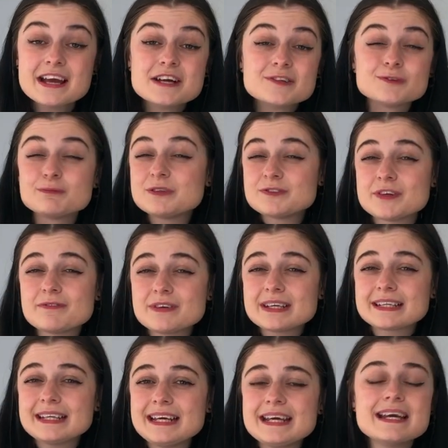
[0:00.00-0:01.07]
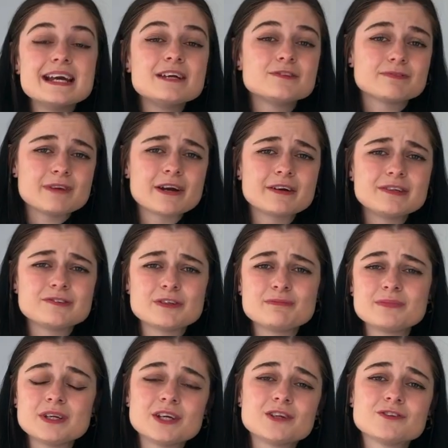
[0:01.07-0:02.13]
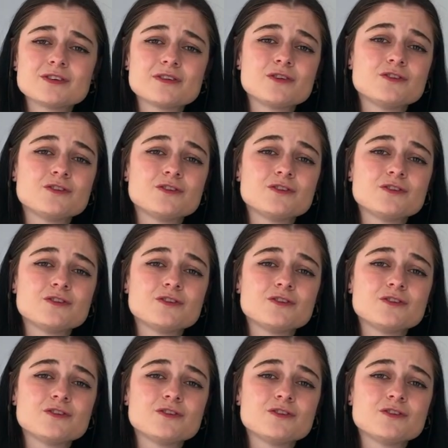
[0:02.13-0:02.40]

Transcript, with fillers: Specifically, it's very similar to the